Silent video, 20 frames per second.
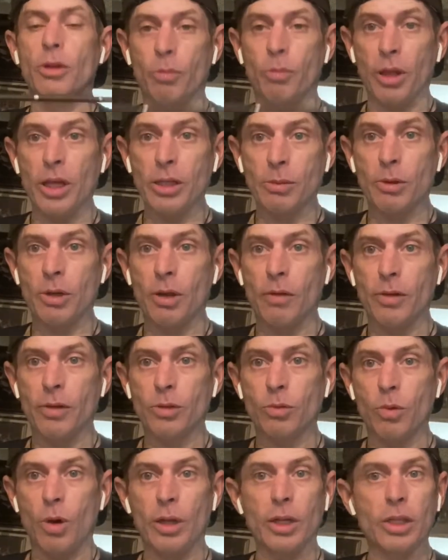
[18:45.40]
placement of this
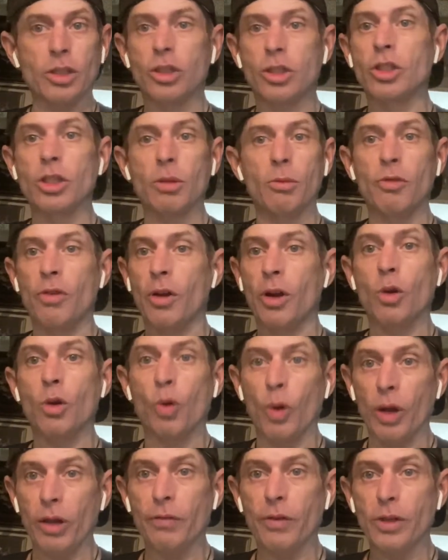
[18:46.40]
wand. It's just gonna be very
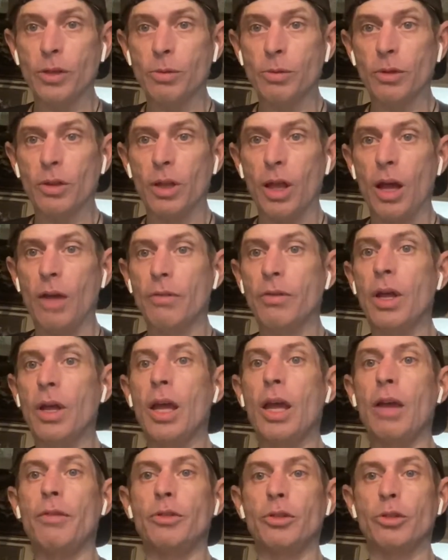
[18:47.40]
quick Facebook Live.
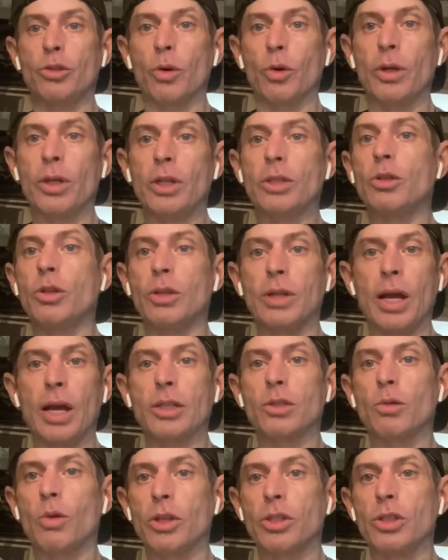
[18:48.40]
If you join us, you can
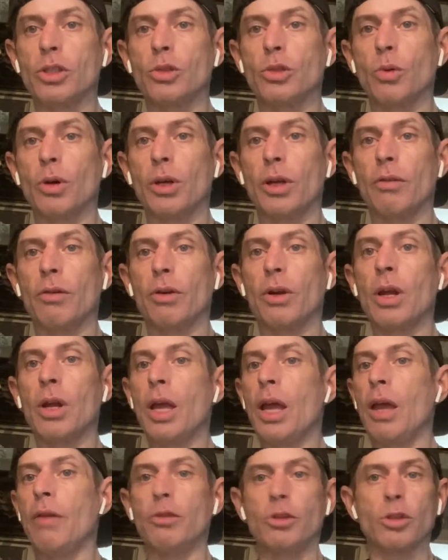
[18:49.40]
ask questions, whatever.
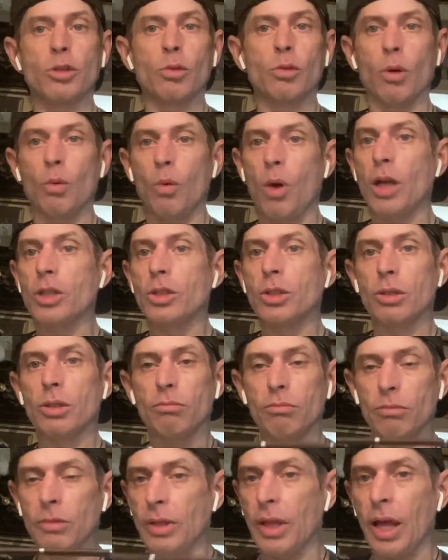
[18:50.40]
If you just wanna watch,
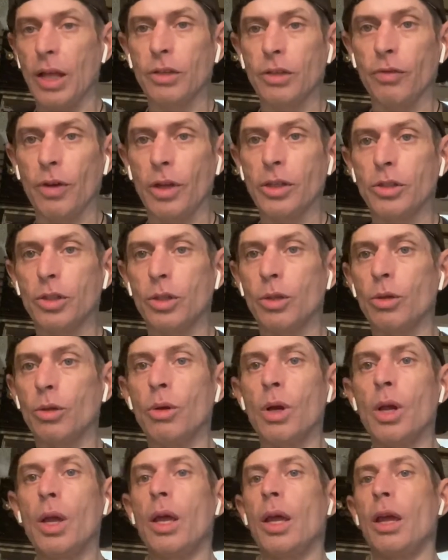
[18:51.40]
that's fine too.
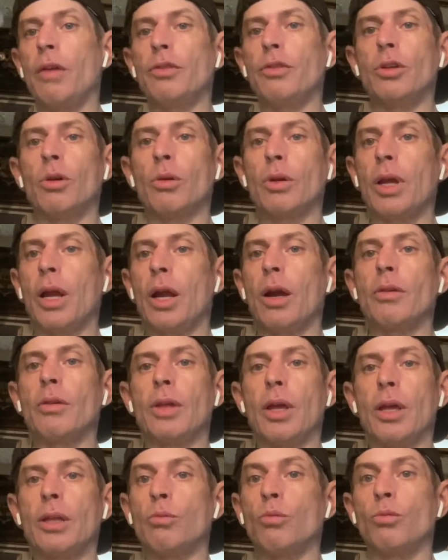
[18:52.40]
If you don't care,
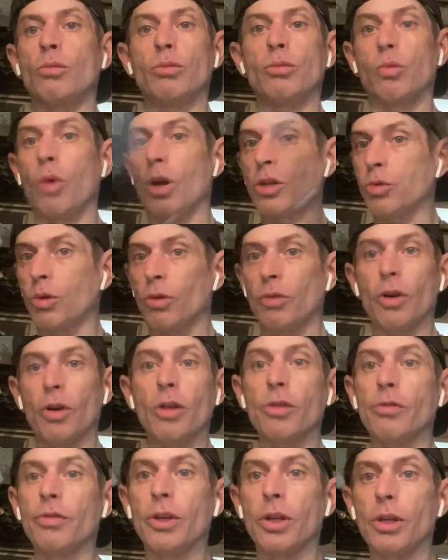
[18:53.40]
then watch one of our
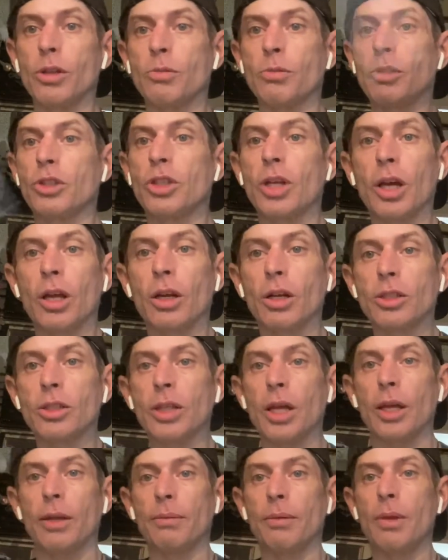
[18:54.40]
other videos, but check out our
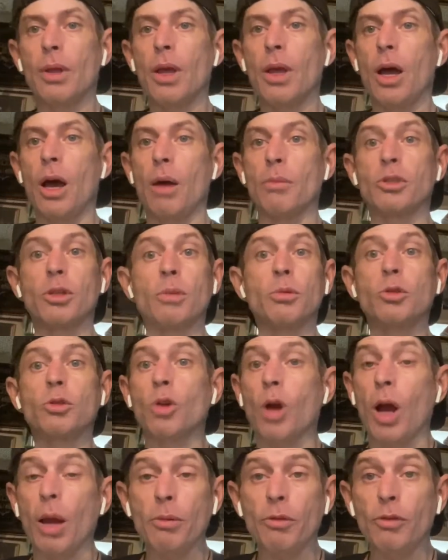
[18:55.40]
site. Um,
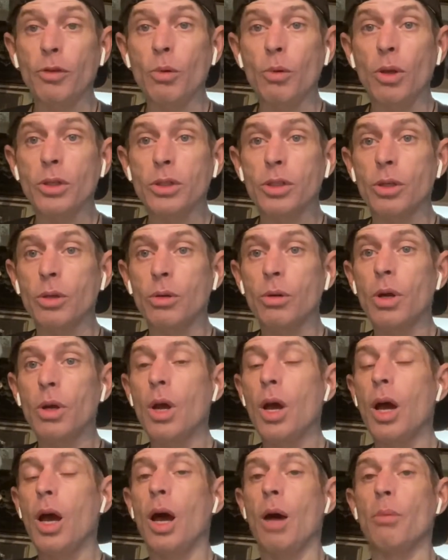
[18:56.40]
subscribe if you want to.
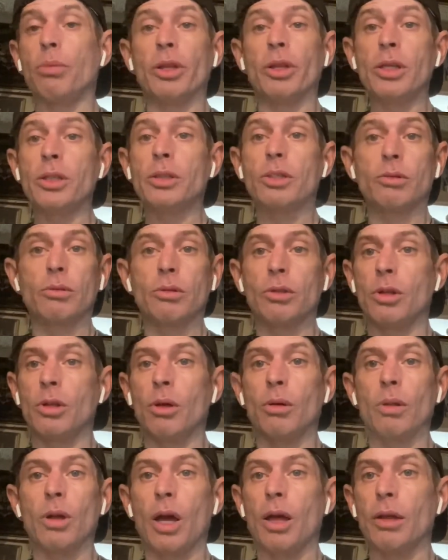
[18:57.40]
Uh, please, you know,
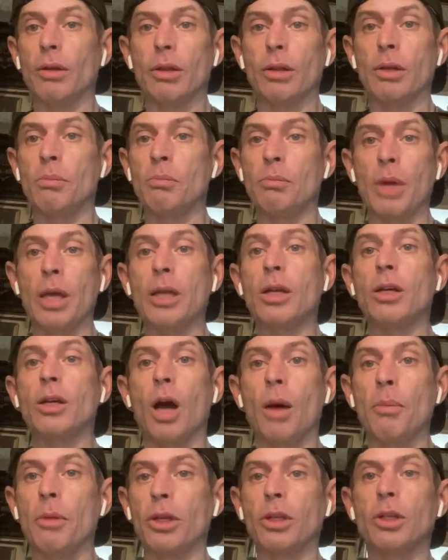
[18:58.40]
uh, make a
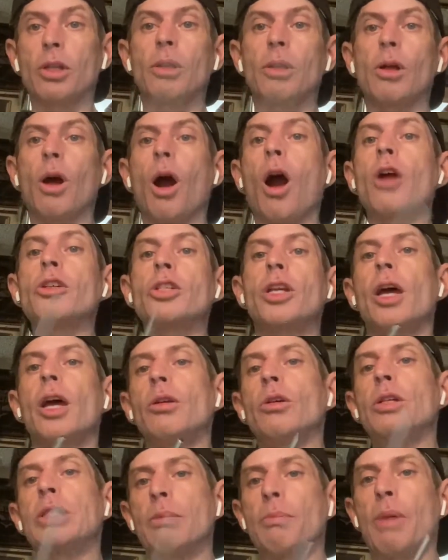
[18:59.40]
comment. Our channel
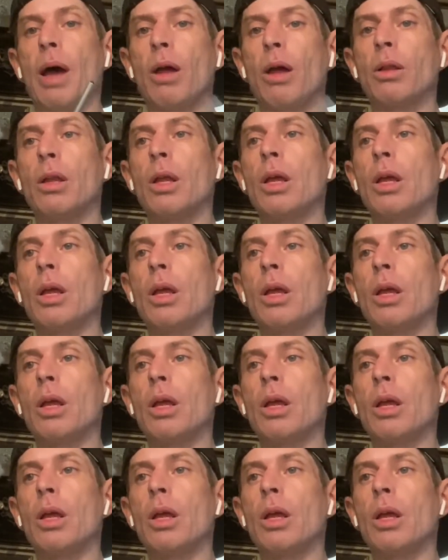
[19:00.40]
is about